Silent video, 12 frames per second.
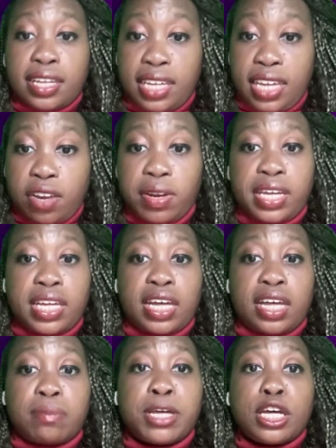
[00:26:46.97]
gearing
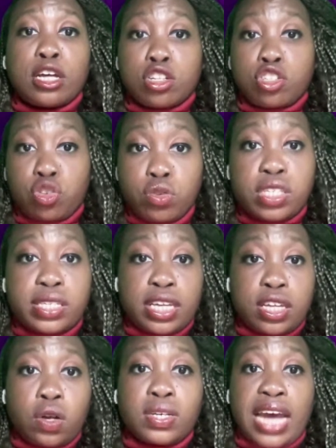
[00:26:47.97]
up to
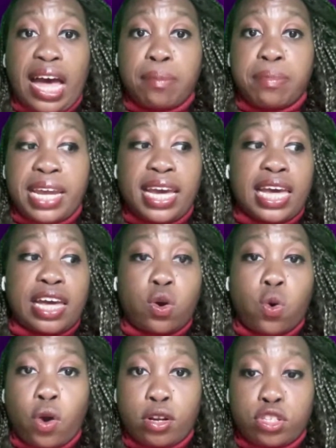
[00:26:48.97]
still dominate in
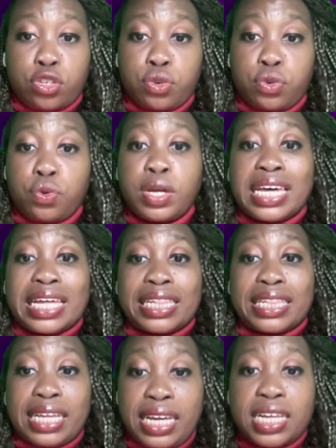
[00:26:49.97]
Q2,
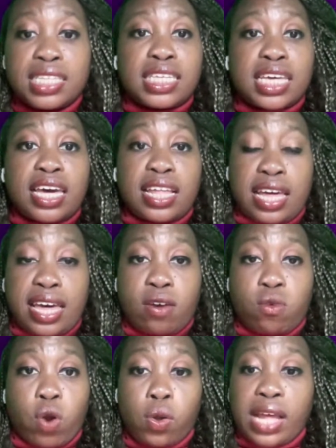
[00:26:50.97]
these
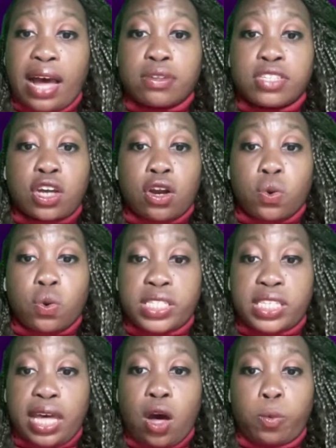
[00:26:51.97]
rollouts are
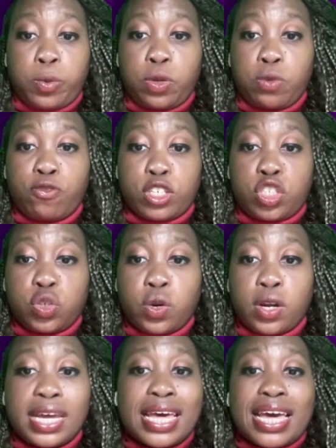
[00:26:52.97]
going to help you for
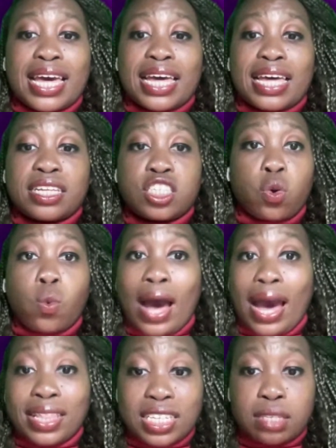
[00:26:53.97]
sure. So
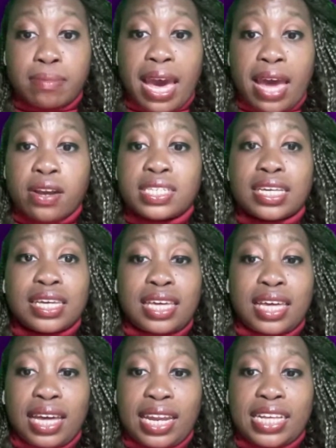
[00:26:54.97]
why this matters,
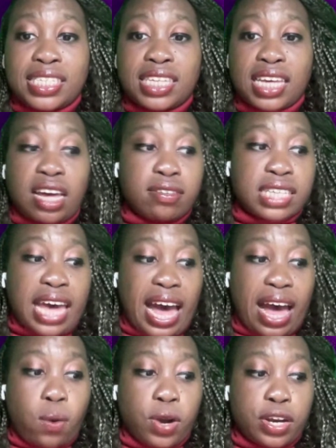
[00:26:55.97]
again, it saves
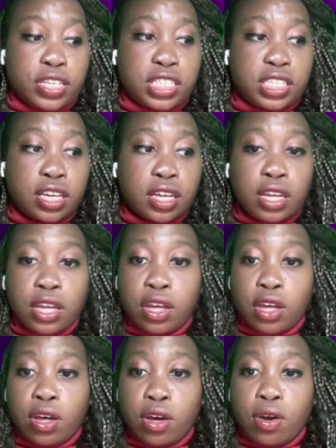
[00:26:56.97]
hours
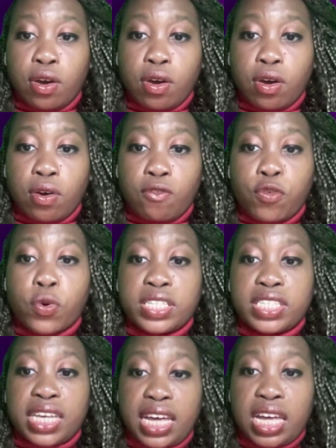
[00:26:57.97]
for
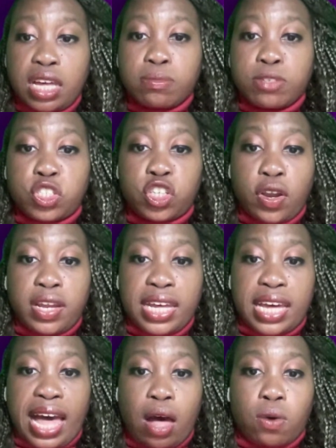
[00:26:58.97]
teams
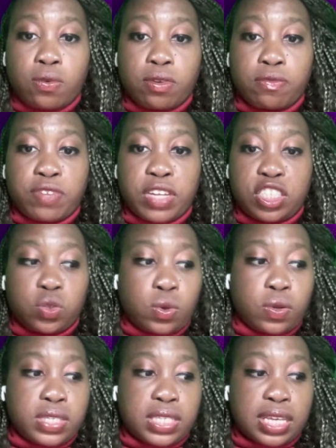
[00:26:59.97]
churning out
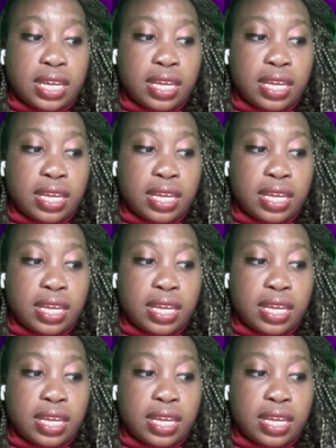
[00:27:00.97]
visuals